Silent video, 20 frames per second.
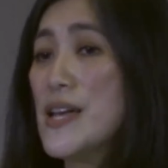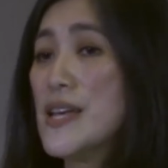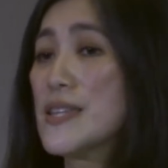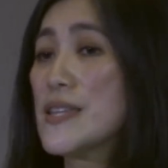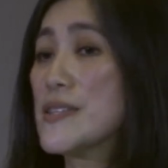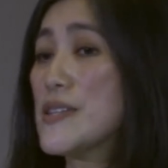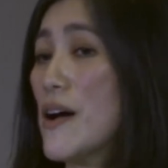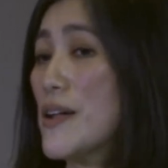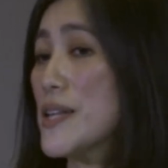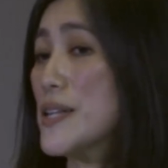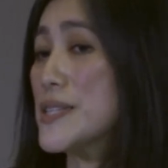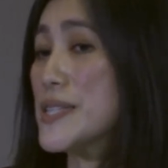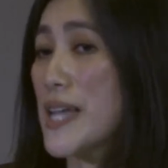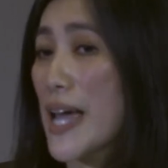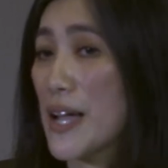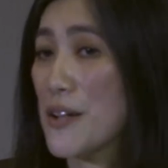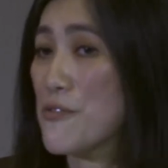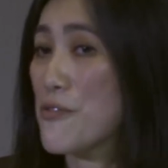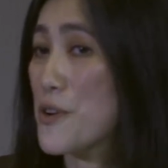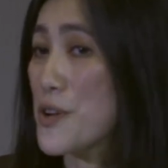The Donald
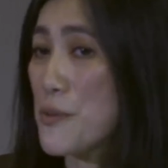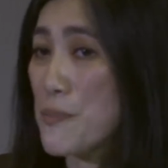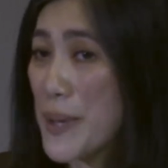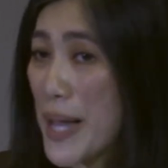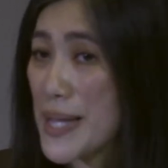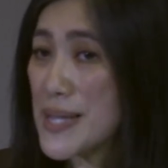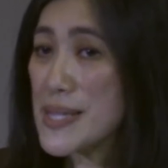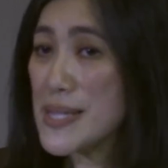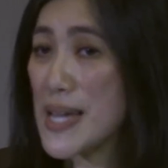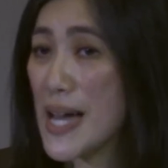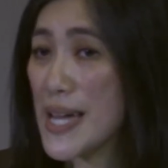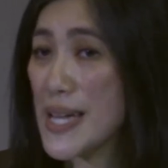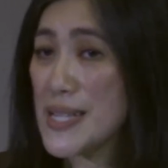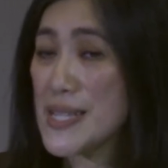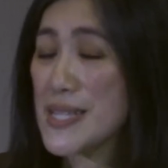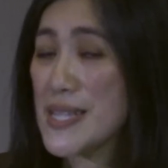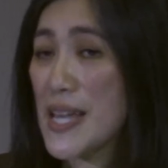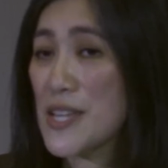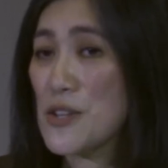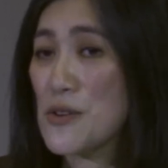Danforth Plant
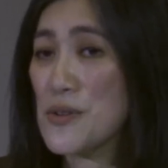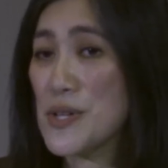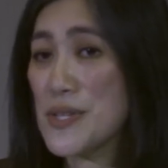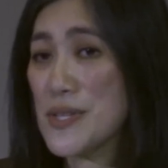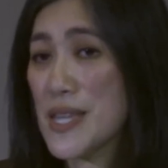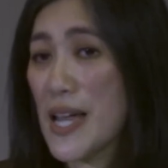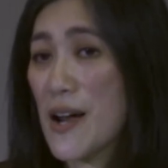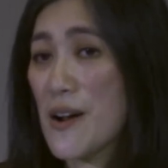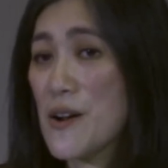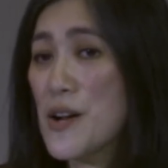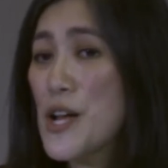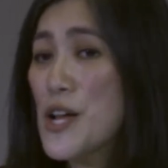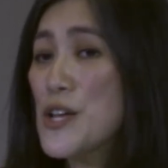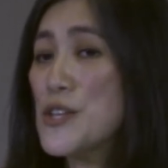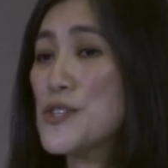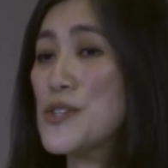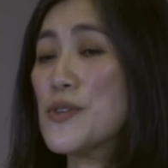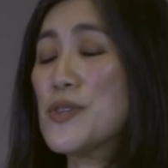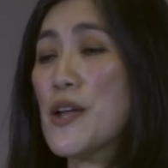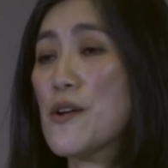Science Center is there.
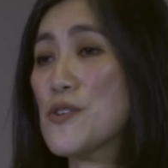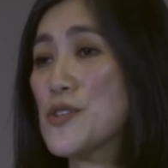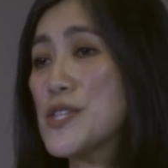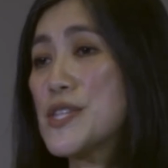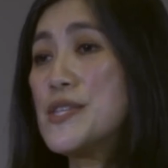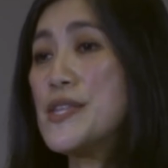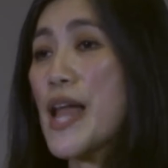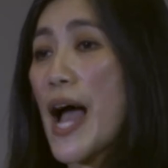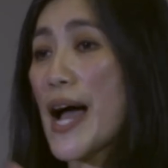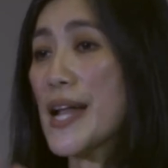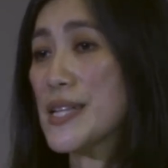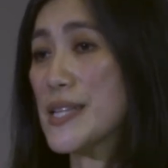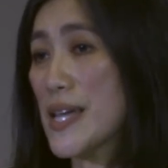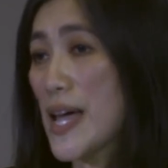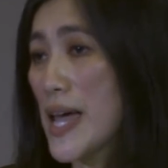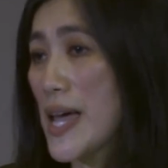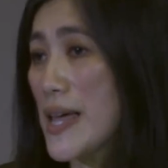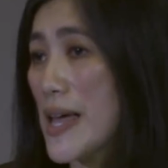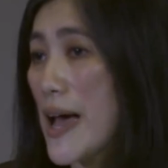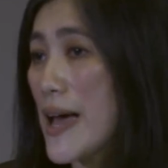So there's not
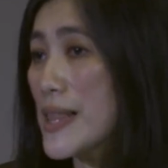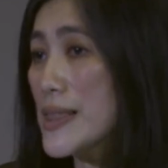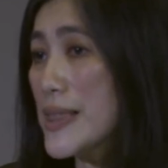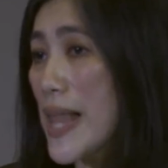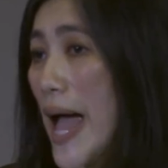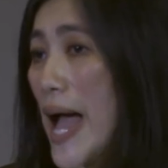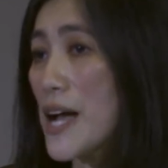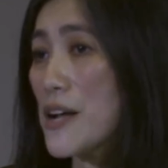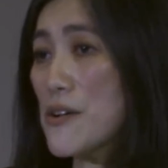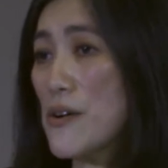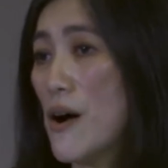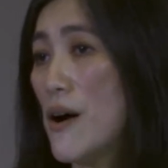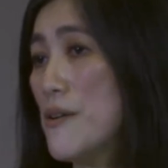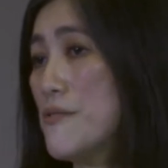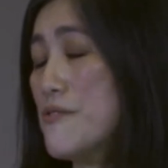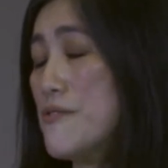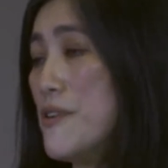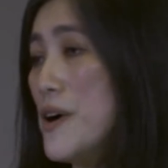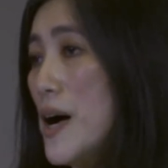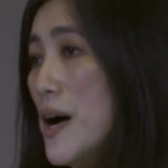a lack
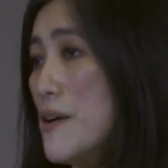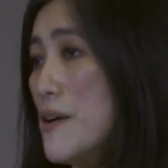of